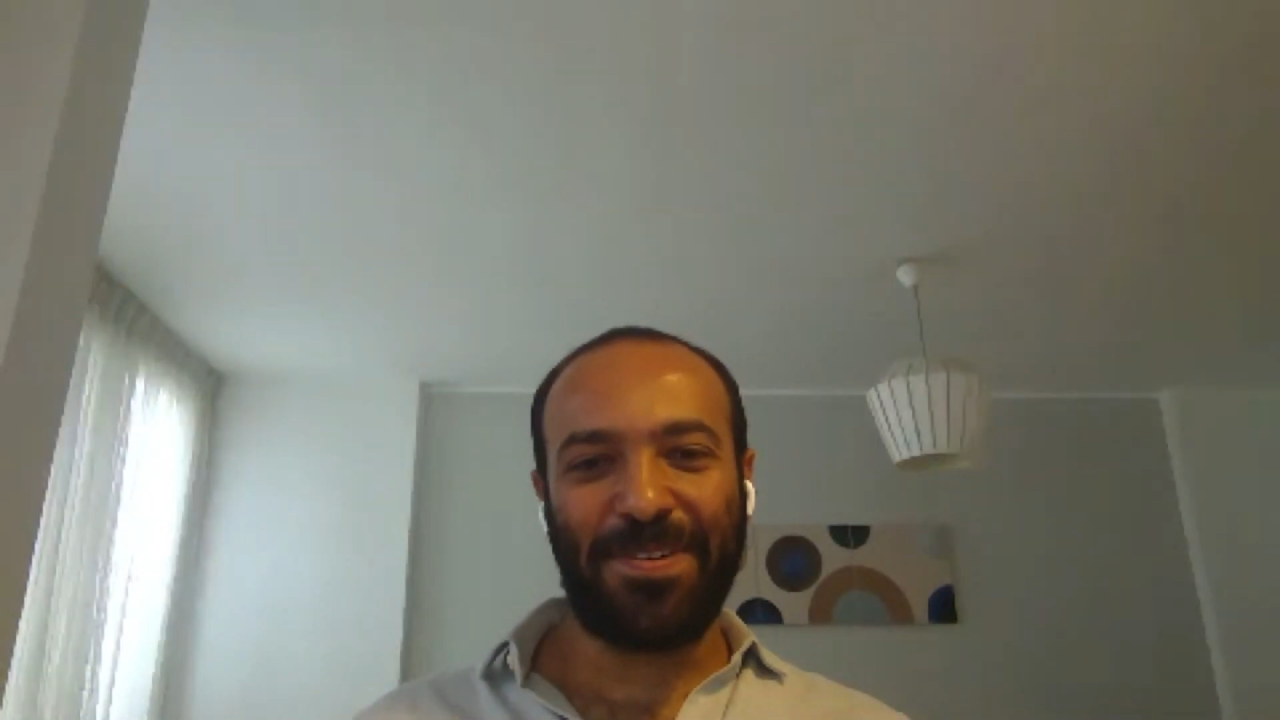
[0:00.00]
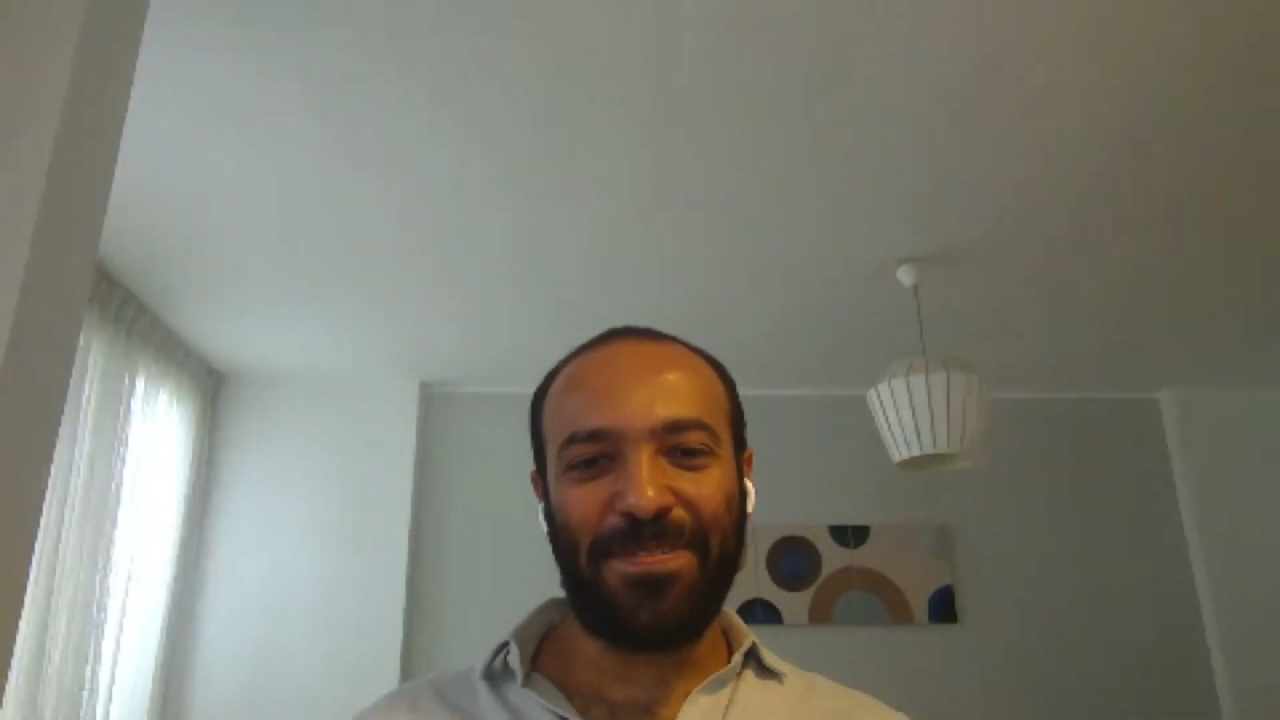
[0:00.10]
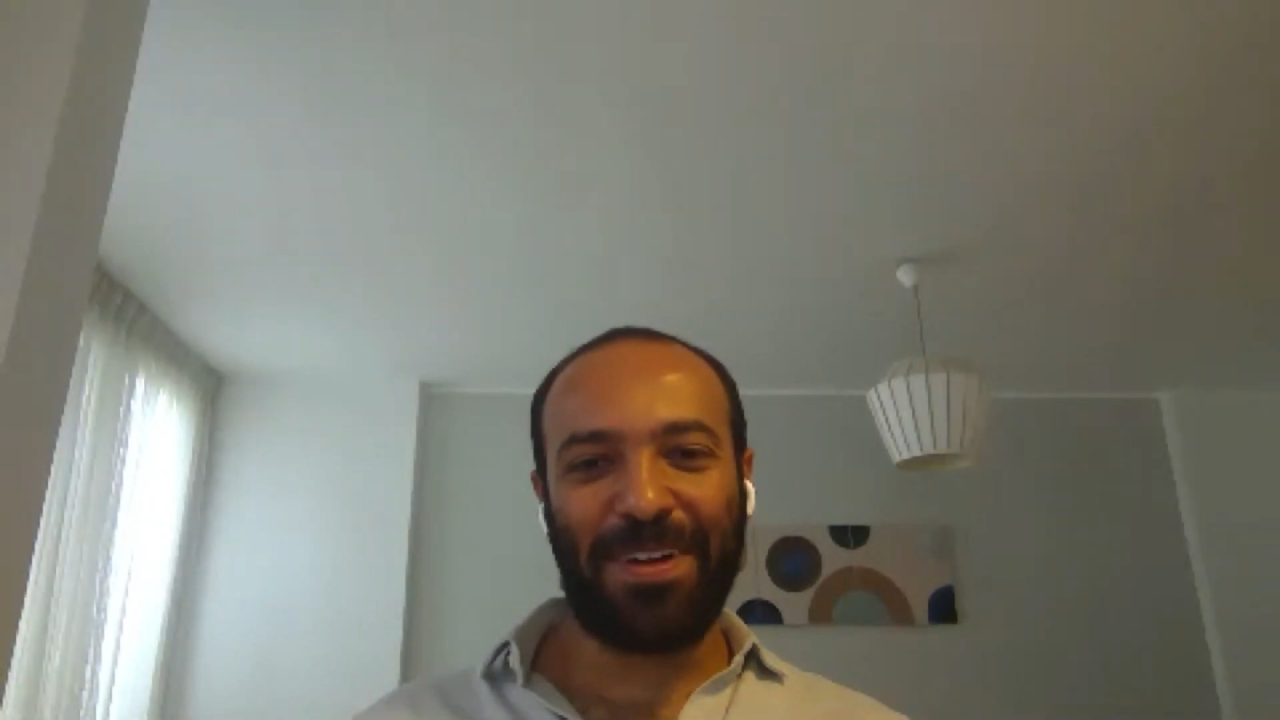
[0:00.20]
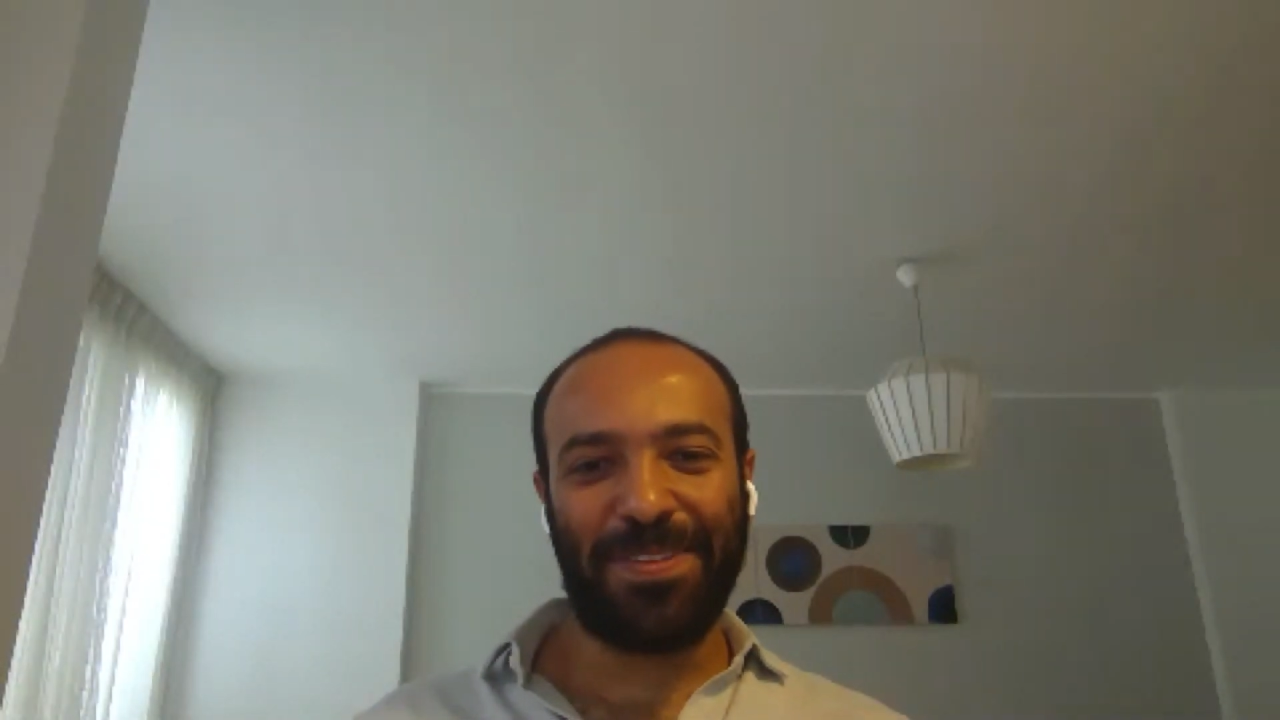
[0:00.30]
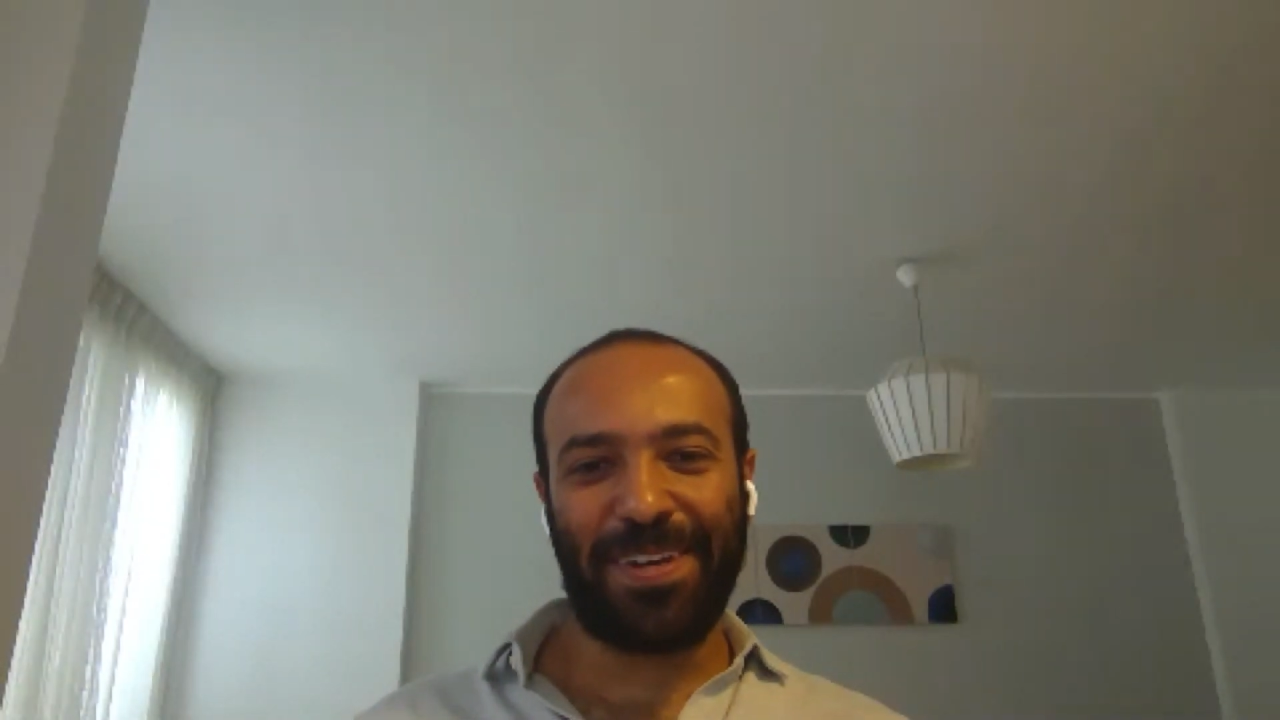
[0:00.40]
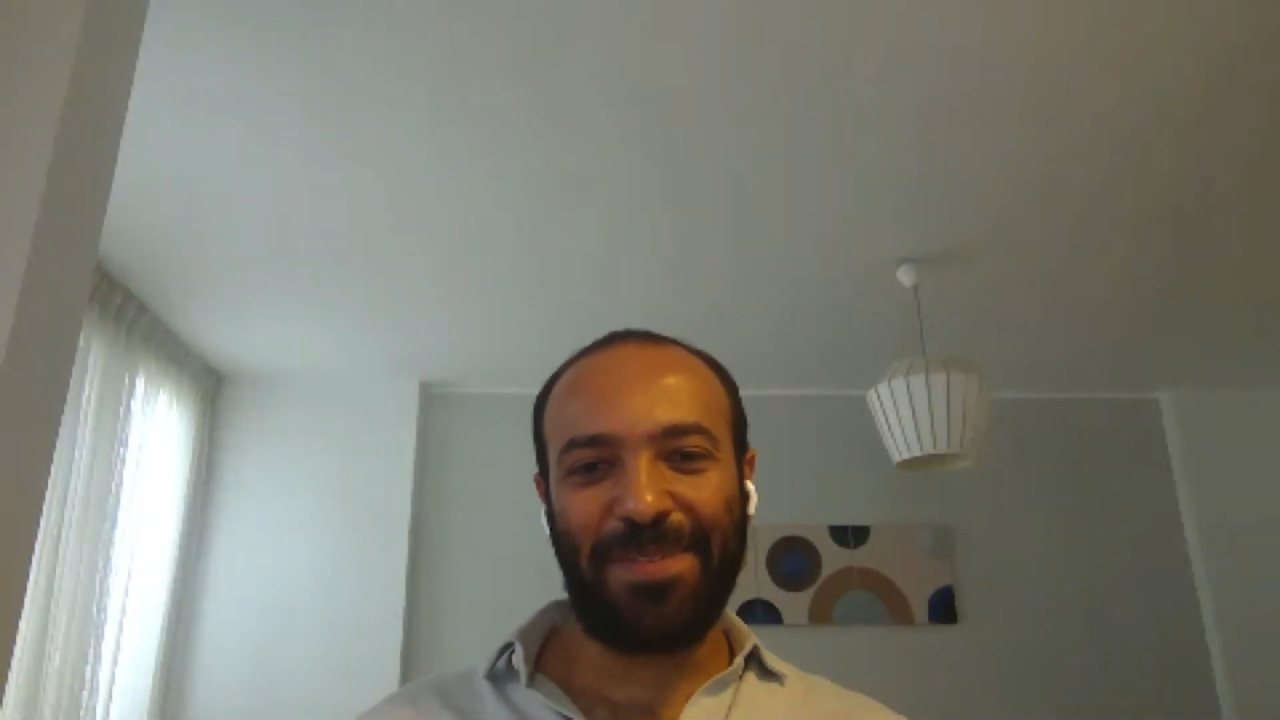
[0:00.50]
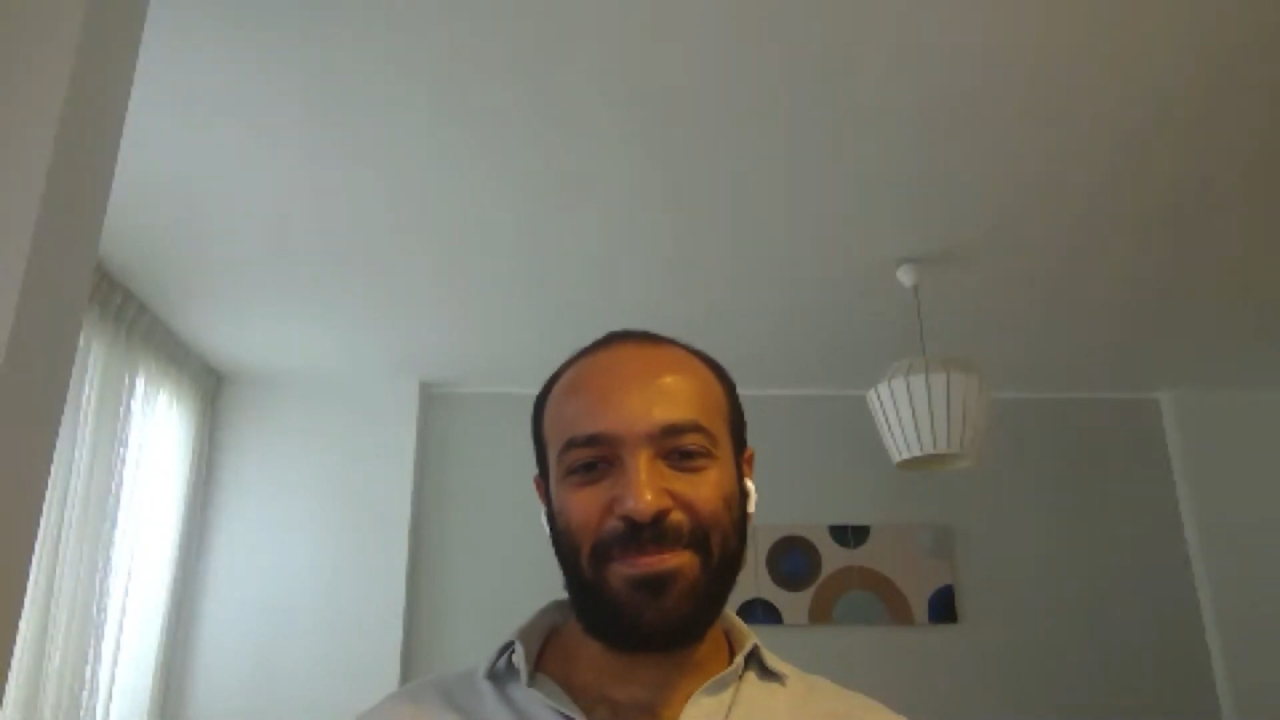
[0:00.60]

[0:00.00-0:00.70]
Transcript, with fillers: co-founder